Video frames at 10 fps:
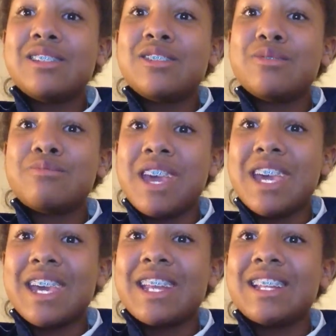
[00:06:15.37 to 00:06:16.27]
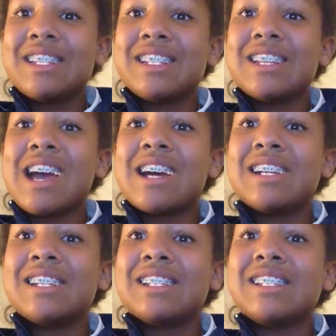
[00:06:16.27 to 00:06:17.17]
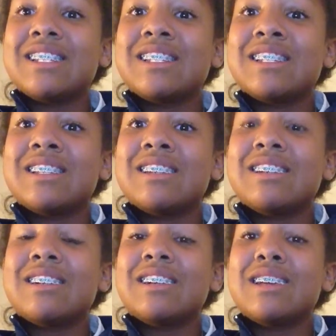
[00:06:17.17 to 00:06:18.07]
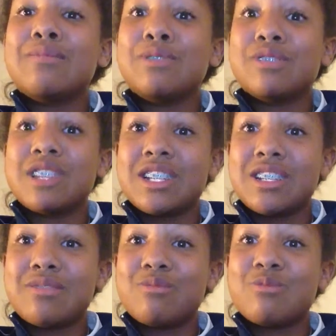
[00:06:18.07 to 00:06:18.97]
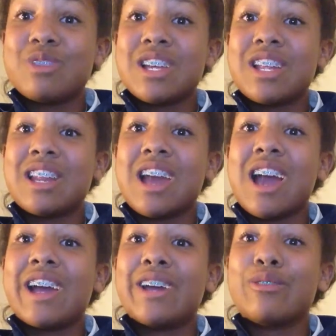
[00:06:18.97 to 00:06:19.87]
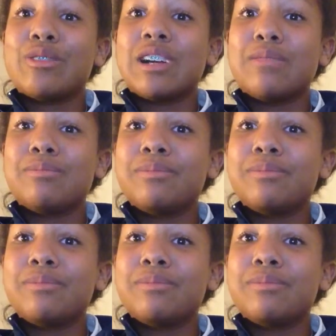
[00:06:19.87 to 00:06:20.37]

to make it as a musician when I grow up.